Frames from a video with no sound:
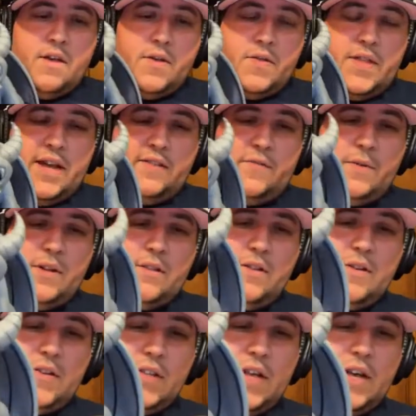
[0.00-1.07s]
That's what it
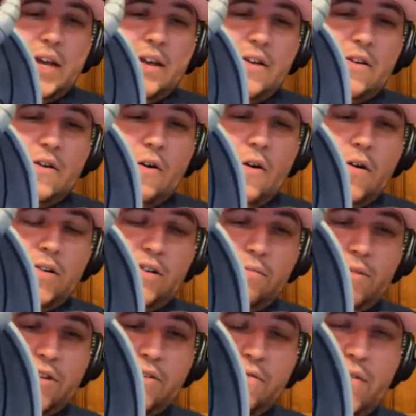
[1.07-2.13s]
looks like.
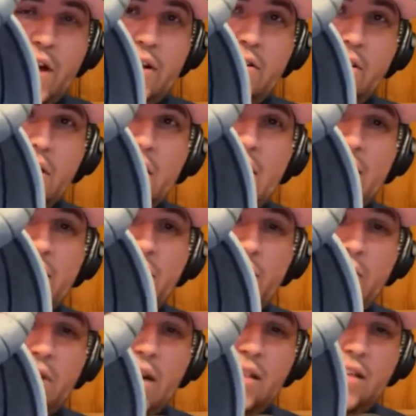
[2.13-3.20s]
Awesome little vinyl
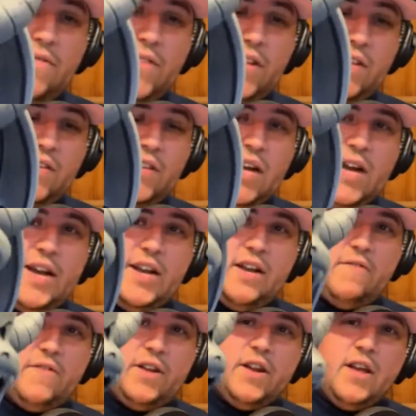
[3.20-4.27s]
collectible. I love the design
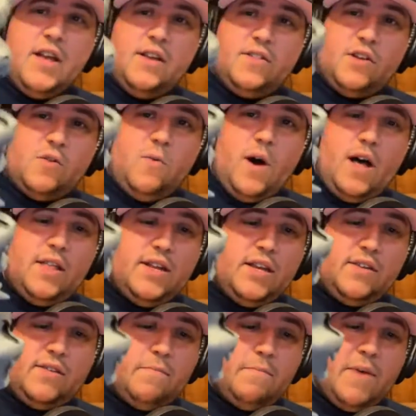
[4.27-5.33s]
of it. The quality
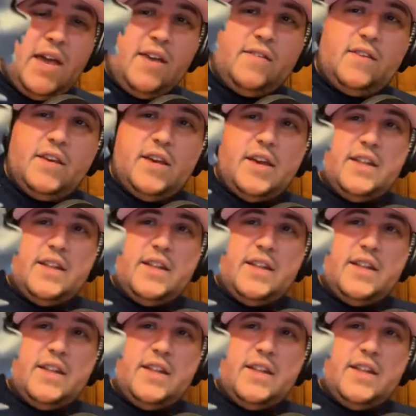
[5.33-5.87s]
is amazing.